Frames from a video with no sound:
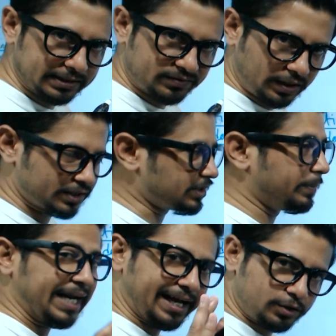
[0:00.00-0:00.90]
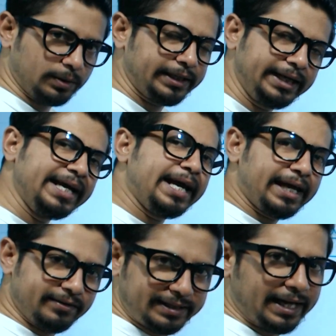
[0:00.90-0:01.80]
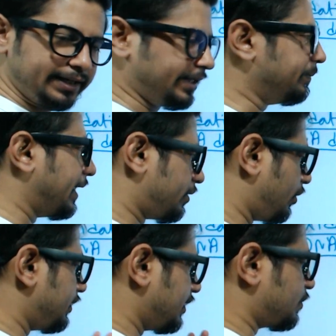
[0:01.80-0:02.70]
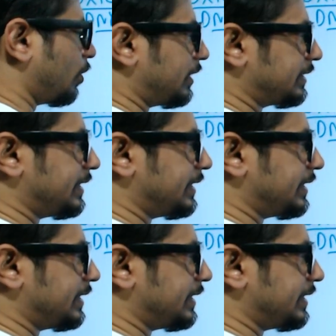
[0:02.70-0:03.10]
structure but actually in reality mitochondria is smaller